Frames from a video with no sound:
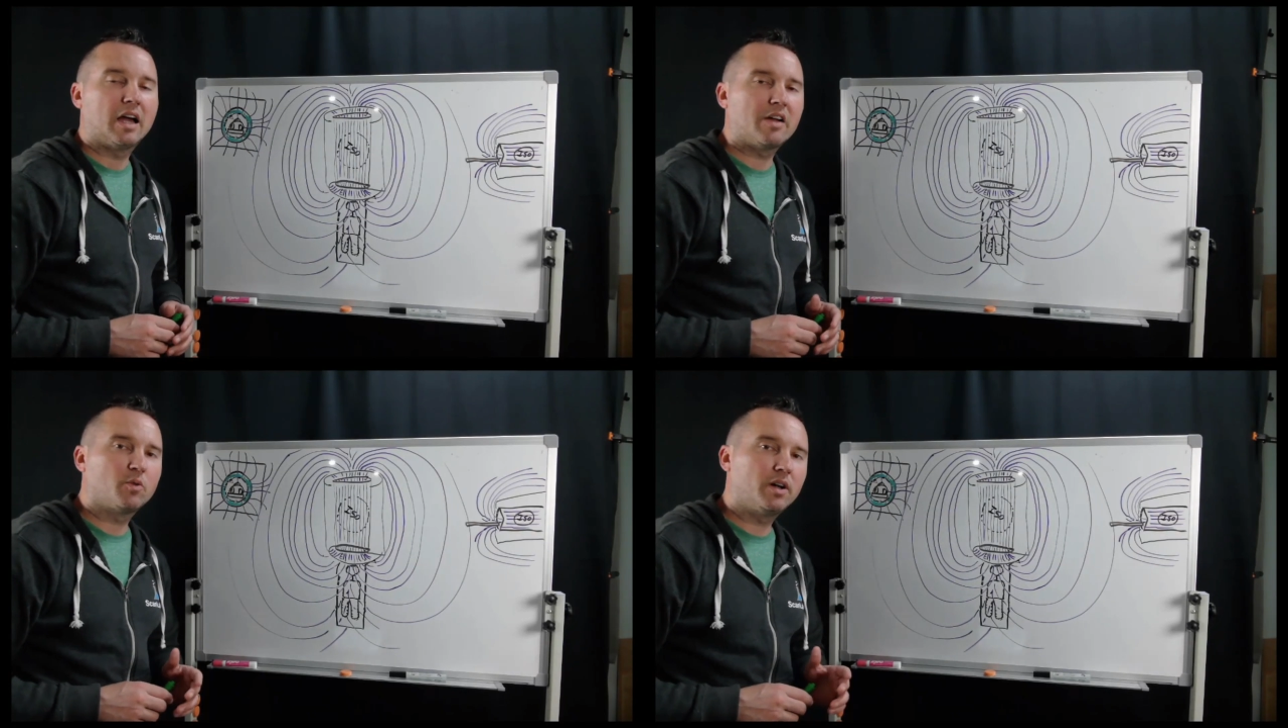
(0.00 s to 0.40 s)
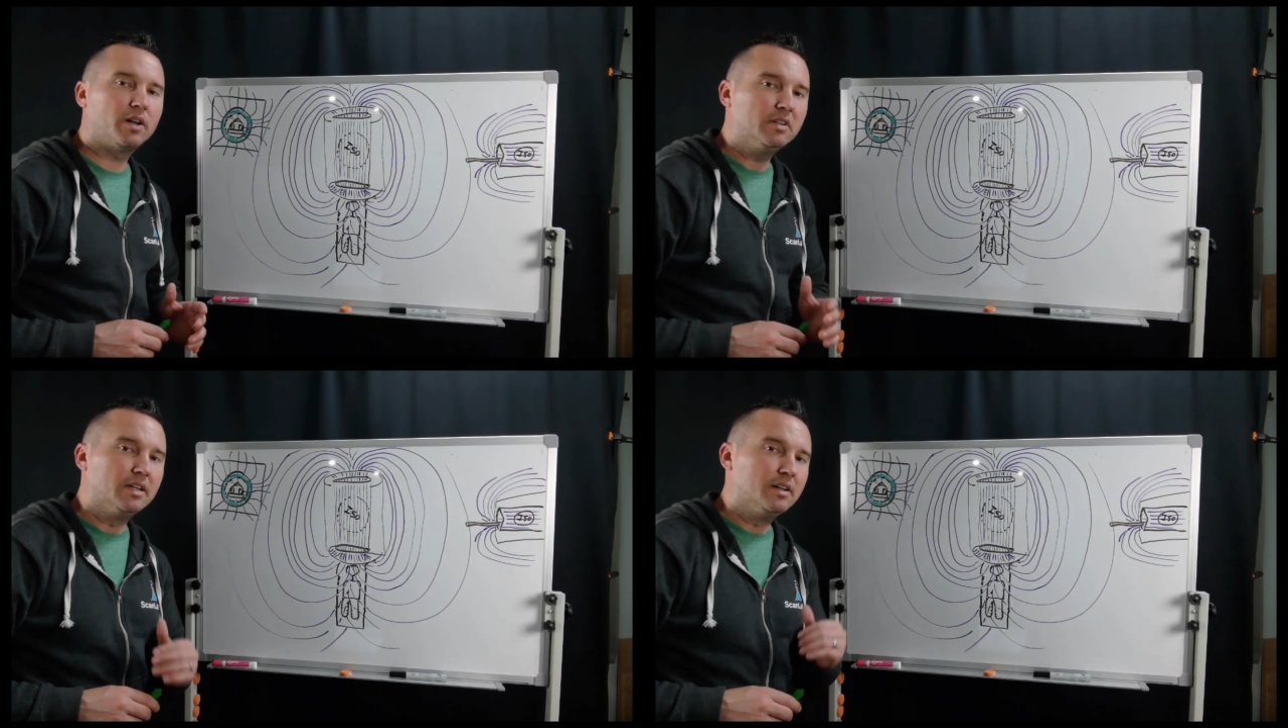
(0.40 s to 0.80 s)
Hi
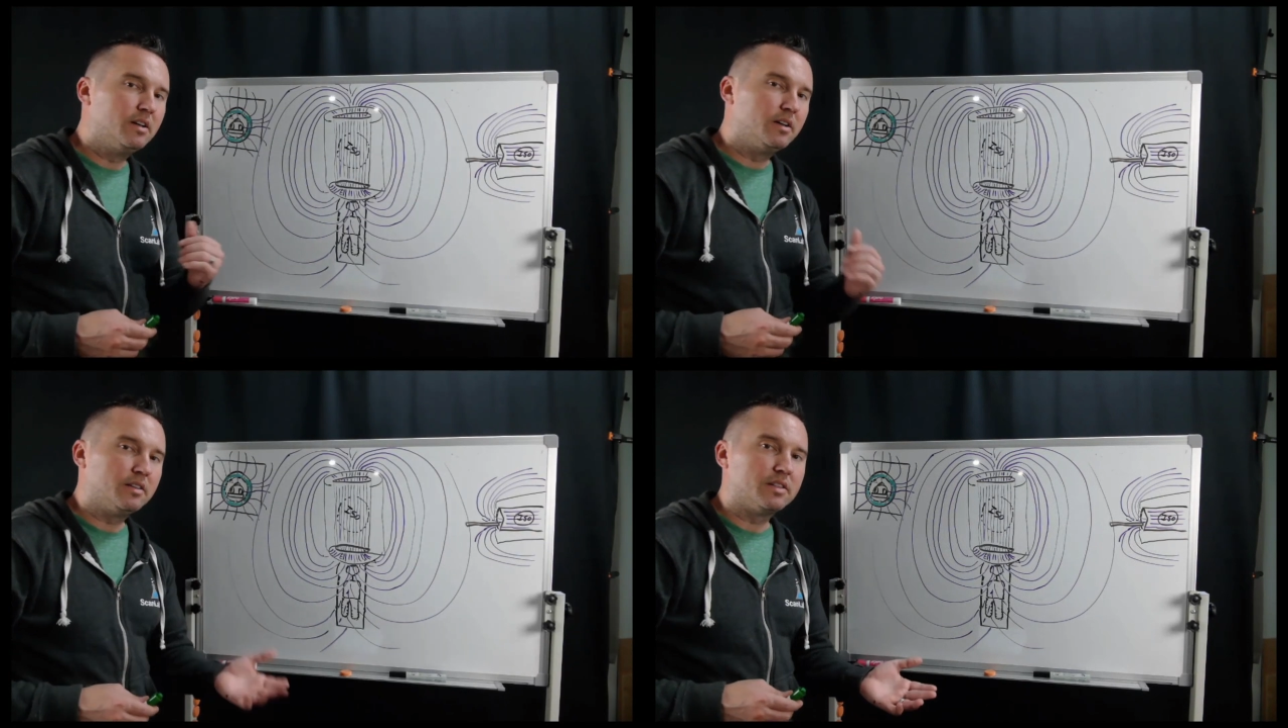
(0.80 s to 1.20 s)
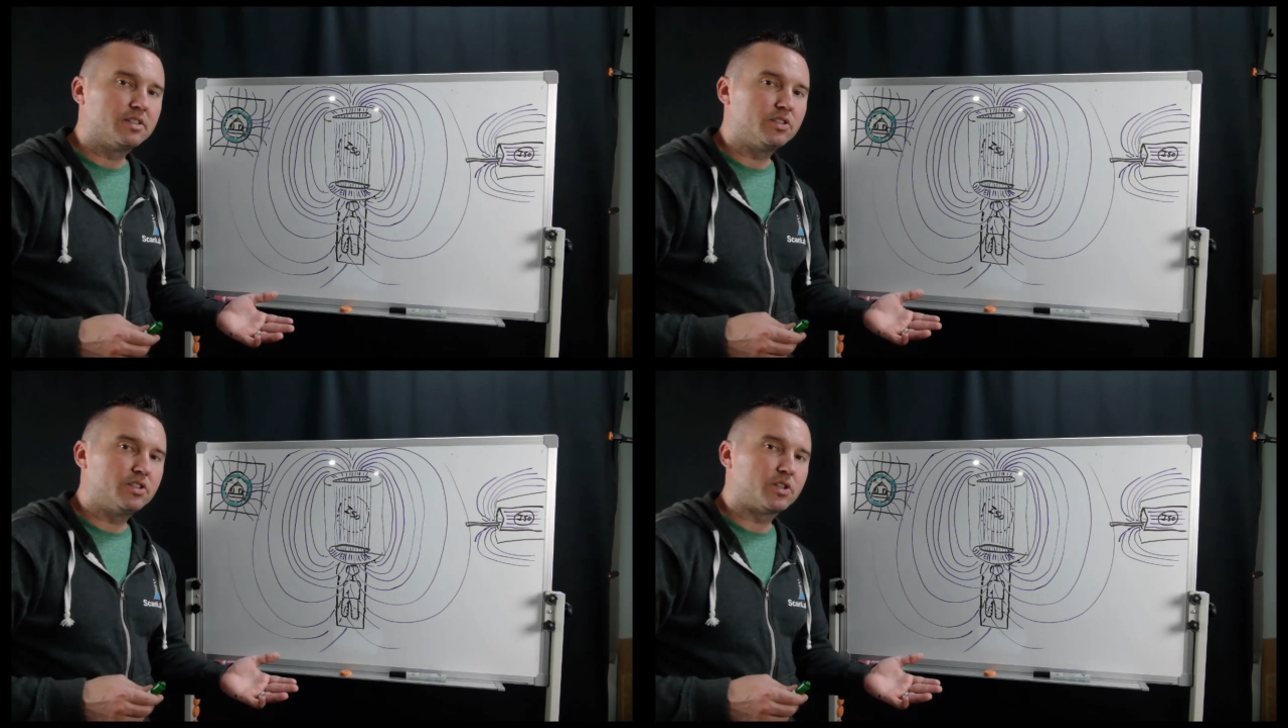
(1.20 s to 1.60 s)
everyone,
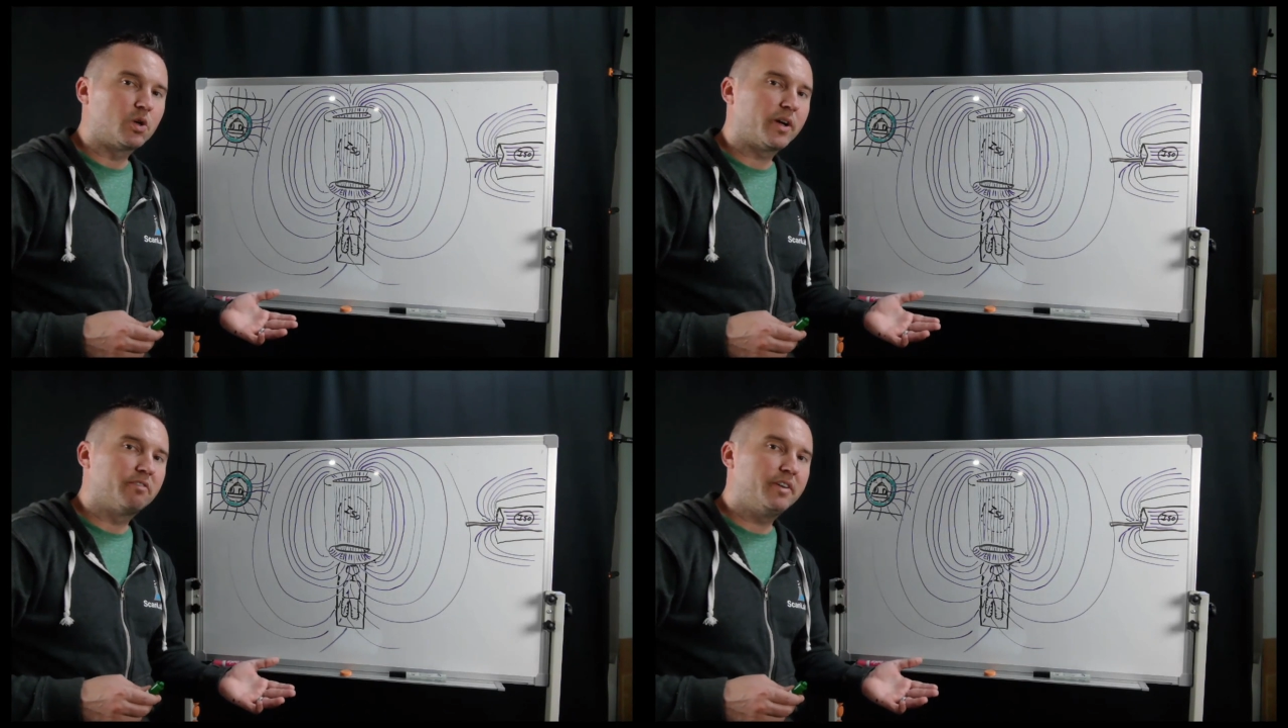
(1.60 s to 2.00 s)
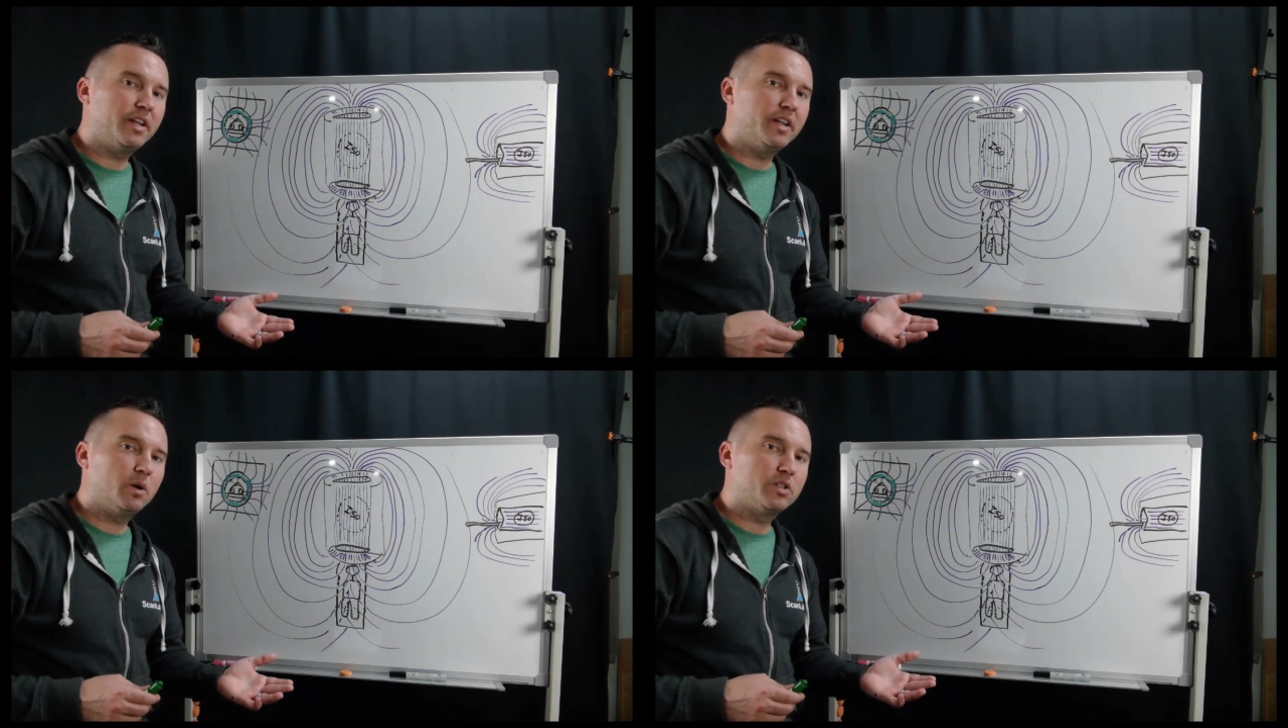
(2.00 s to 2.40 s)
this is just a quick
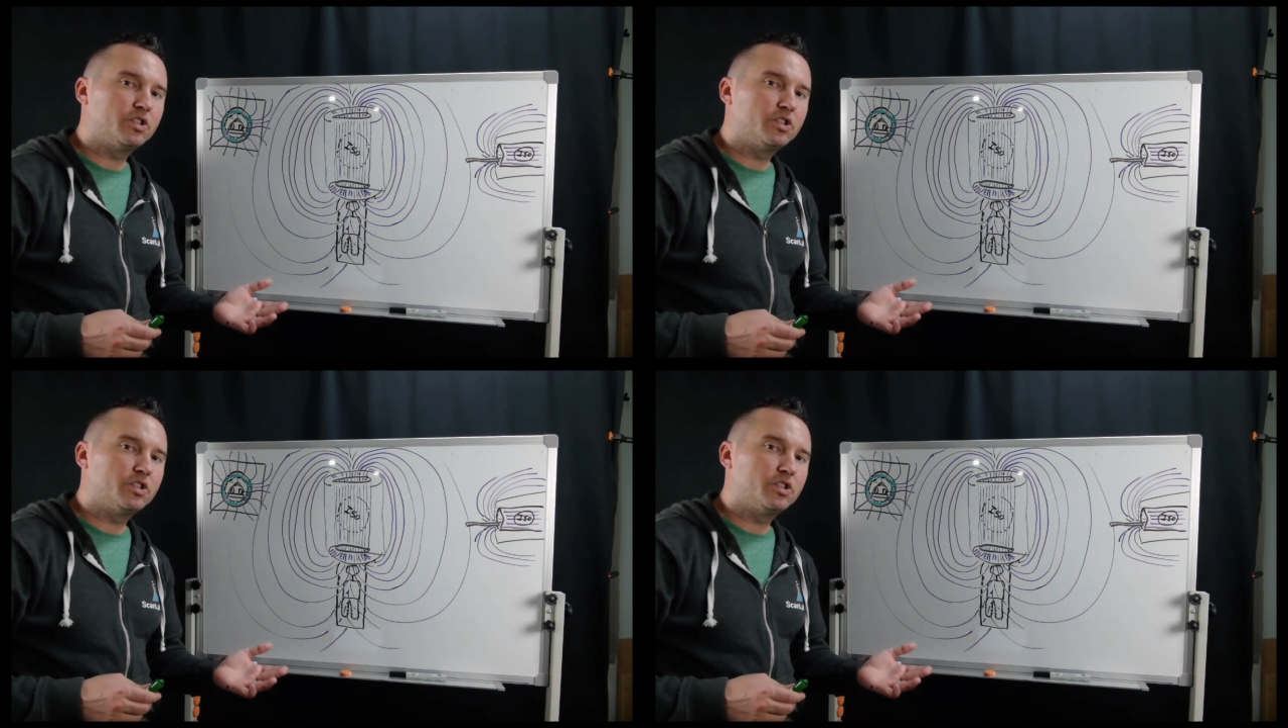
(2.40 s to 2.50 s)
video